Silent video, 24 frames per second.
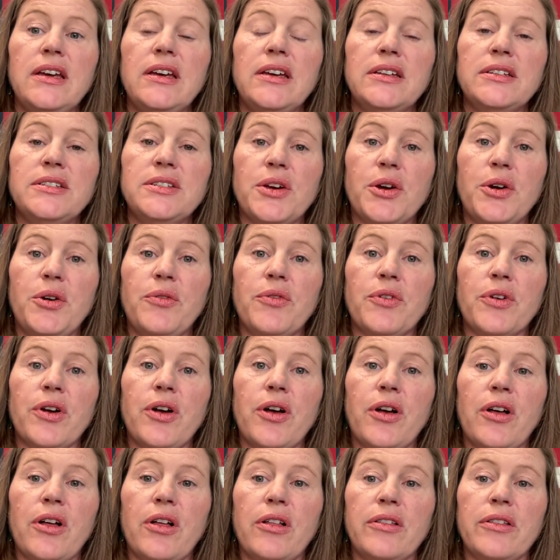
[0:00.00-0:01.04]
to
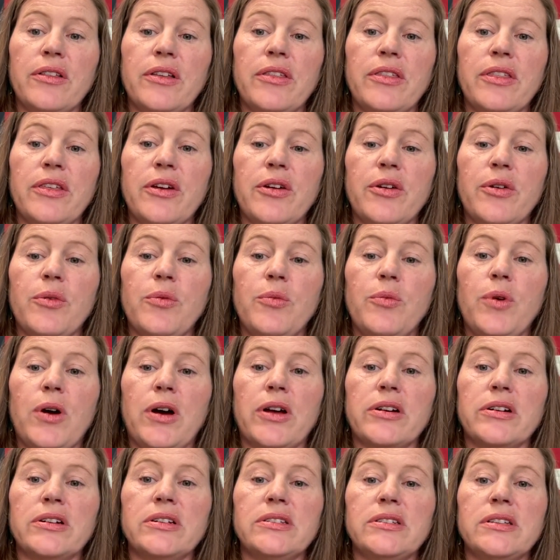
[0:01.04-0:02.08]
overhaul their
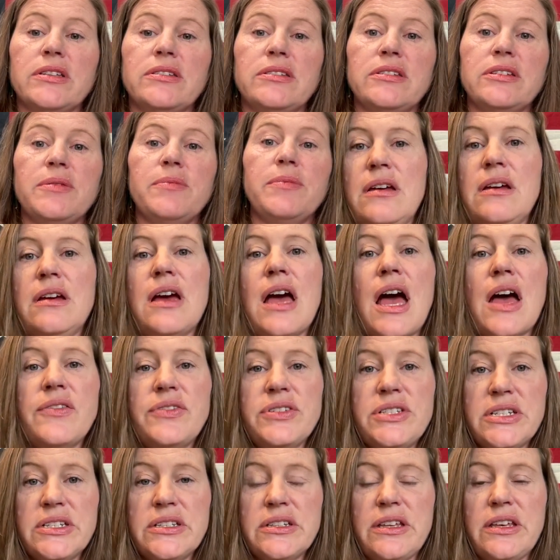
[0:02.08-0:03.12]
water system.
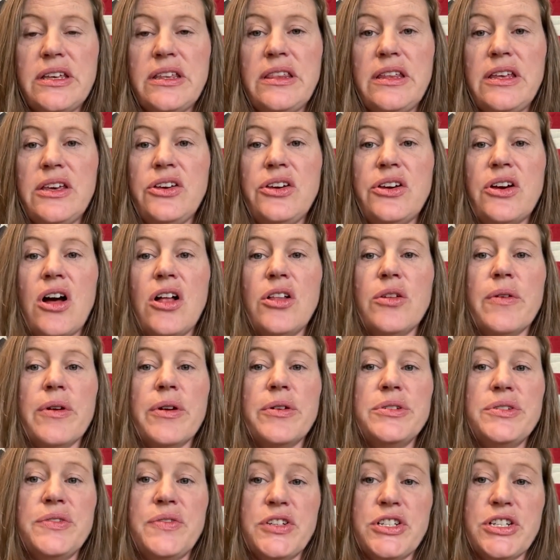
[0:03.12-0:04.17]
Evidently, the Colorado
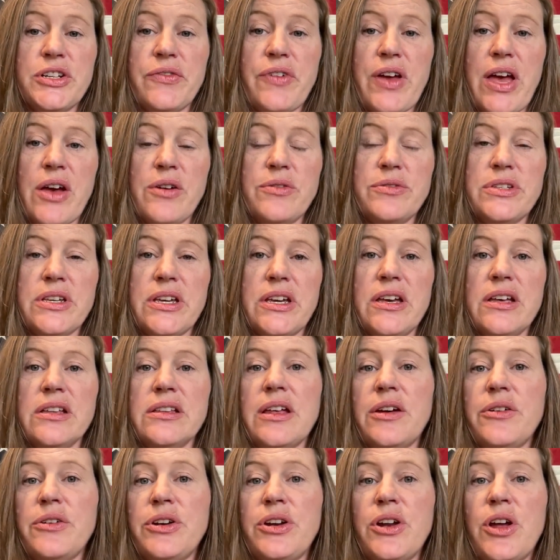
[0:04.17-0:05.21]
Division of Housing
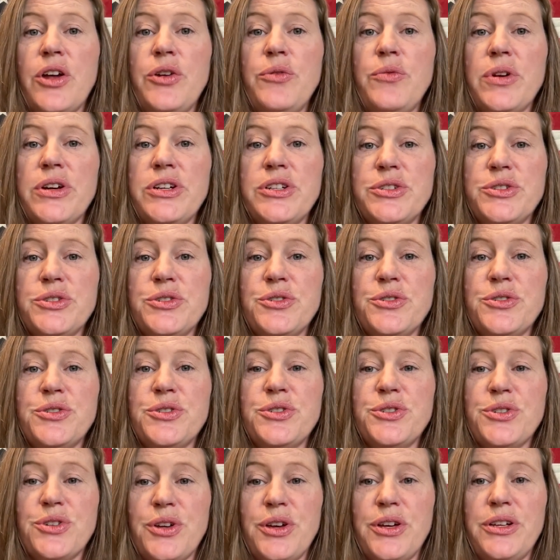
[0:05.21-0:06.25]
allowed an unregistered
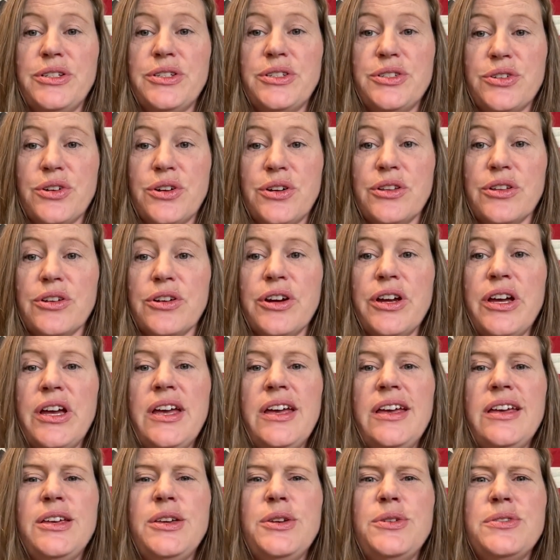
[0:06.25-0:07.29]
installer
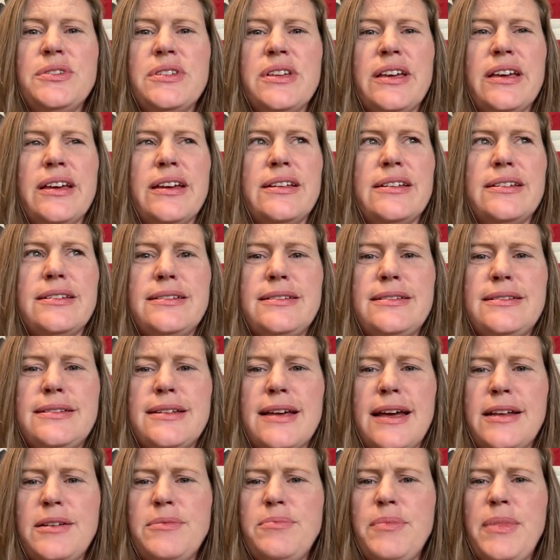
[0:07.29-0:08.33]
using a
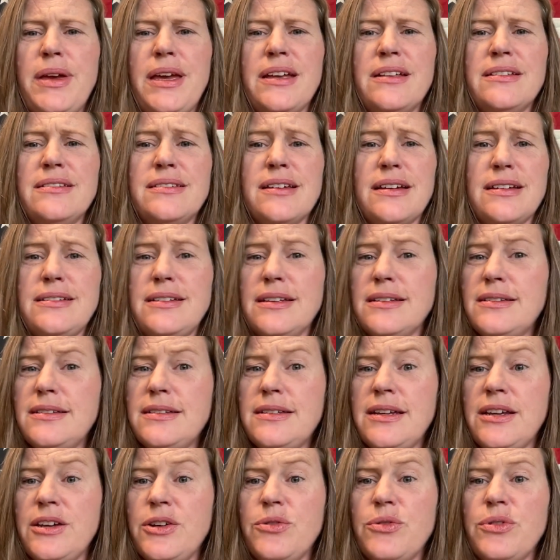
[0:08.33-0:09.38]
dead man's identity
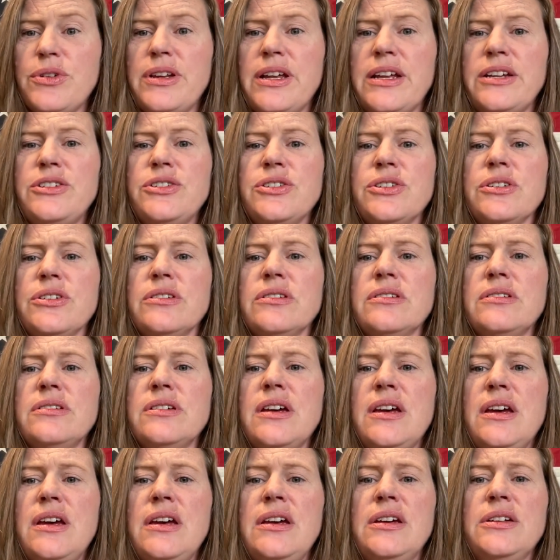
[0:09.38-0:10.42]
and credentials
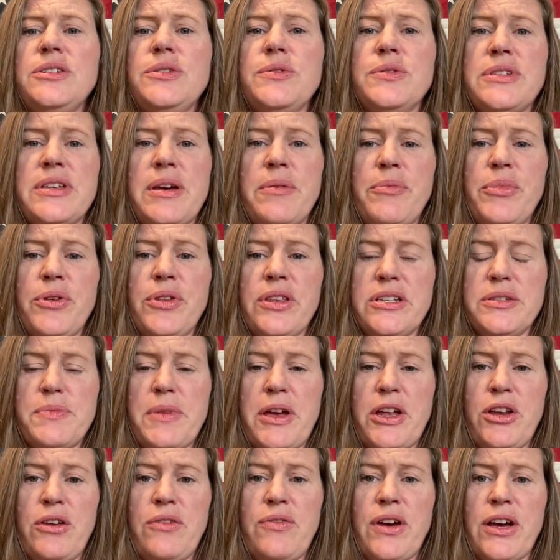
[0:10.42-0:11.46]
to assemble these
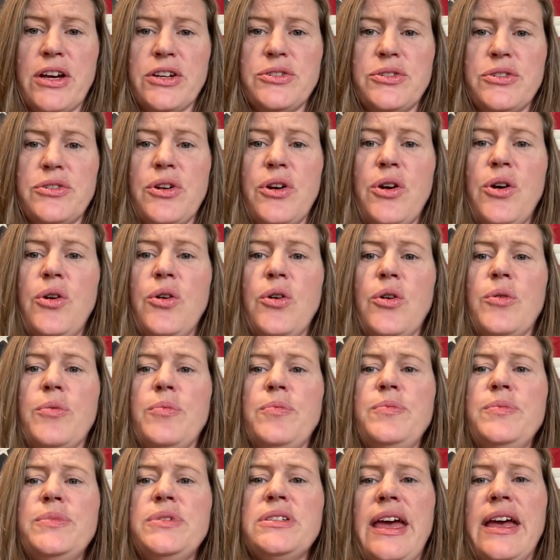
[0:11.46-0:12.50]
manufactured
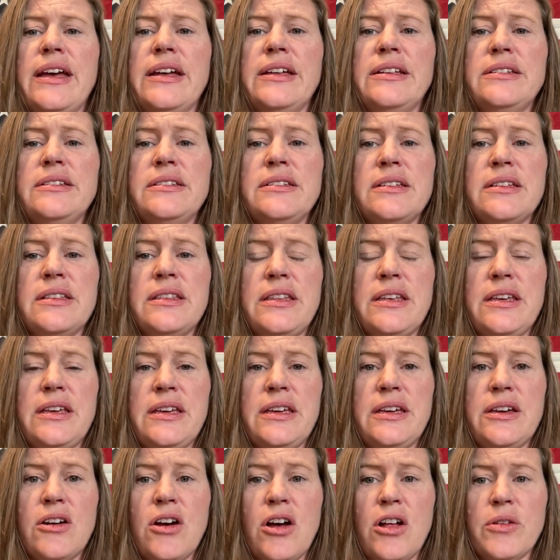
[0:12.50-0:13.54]
homes. And
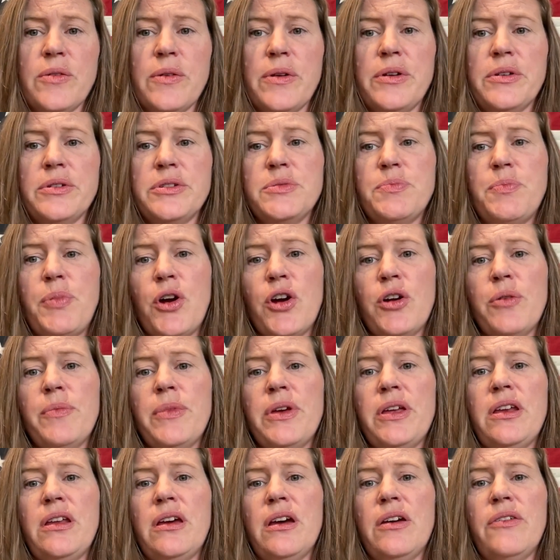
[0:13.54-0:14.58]
the Colorado
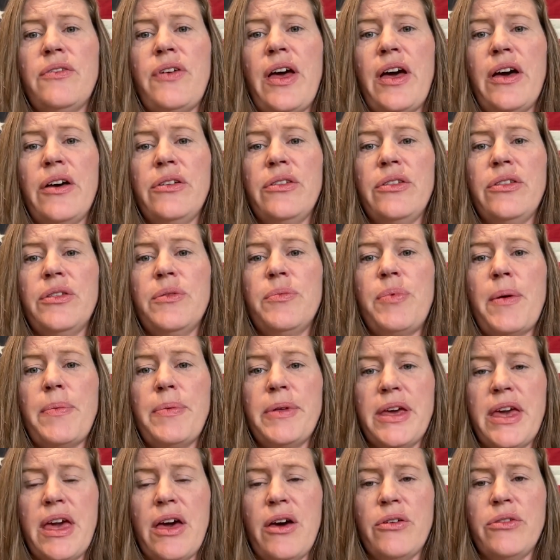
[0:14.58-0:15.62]
Department of Health,
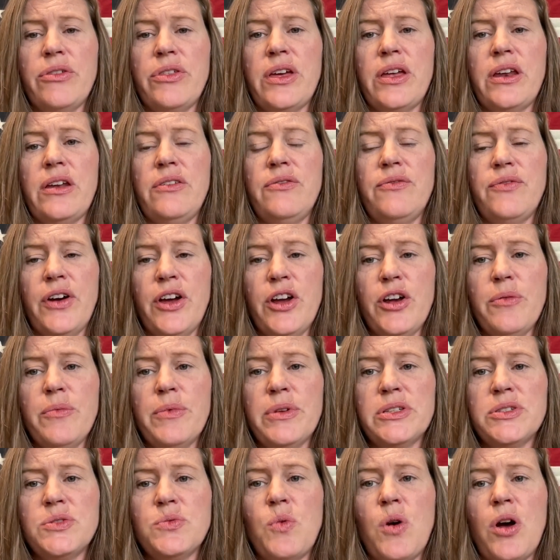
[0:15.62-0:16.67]
Public Health and
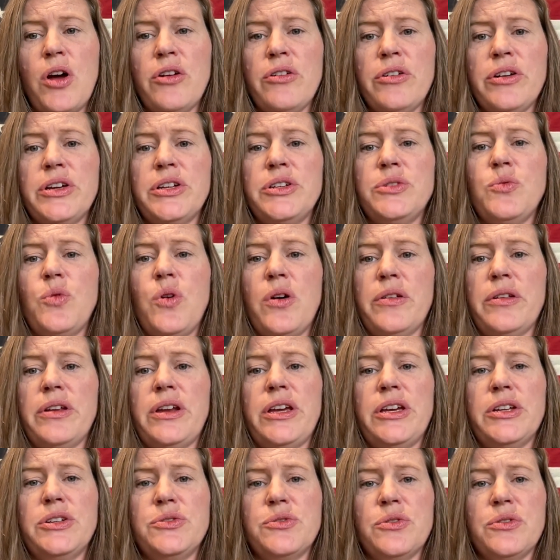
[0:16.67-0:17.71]
Environment's water quality
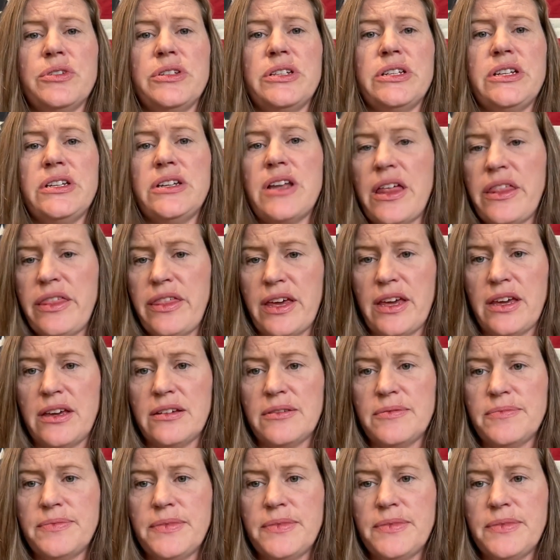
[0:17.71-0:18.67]
control did nothing